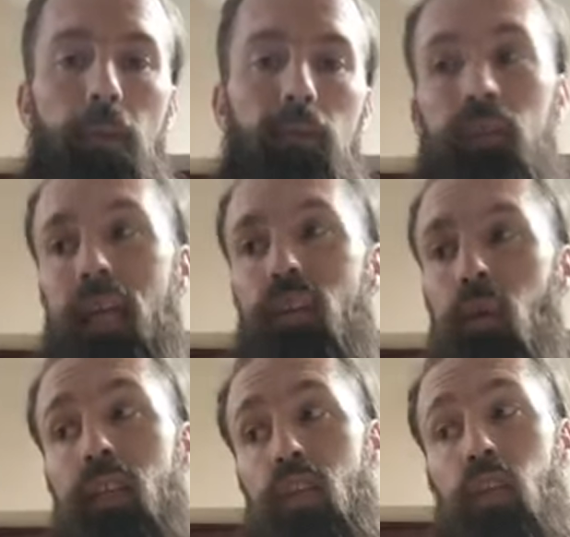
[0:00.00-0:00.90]
Like
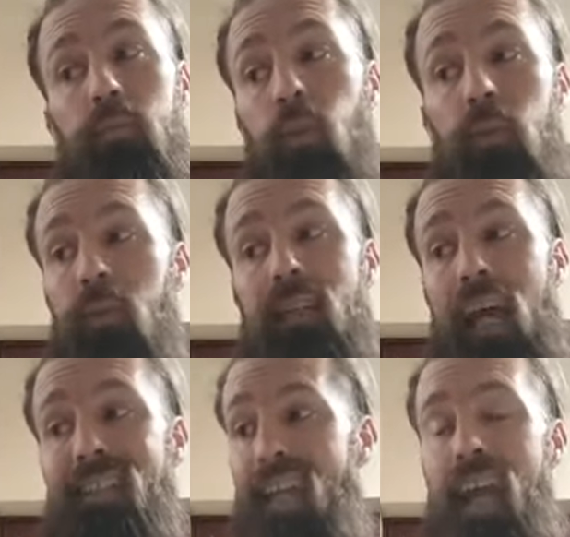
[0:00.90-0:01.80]
so, it's like you're supposed to be
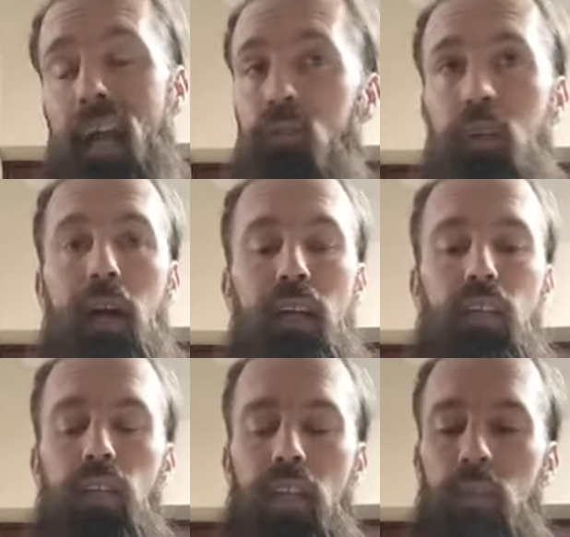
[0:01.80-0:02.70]
nice to
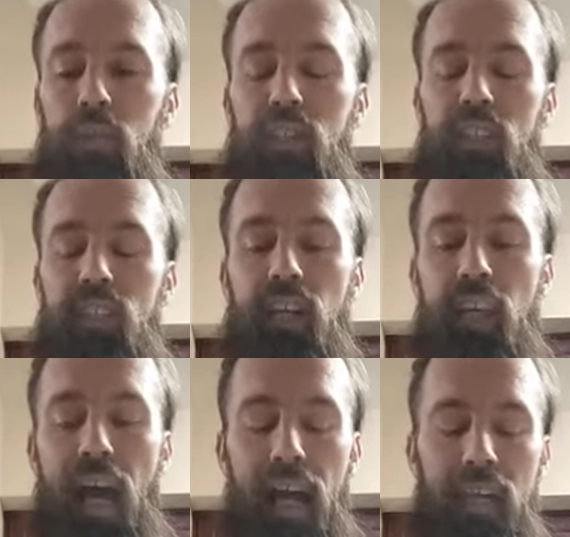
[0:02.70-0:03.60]
everybody. You're not supposed to
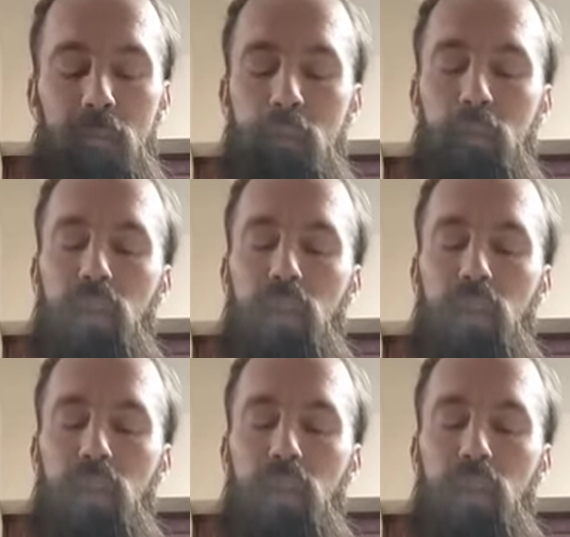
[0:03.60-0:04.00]
deny people.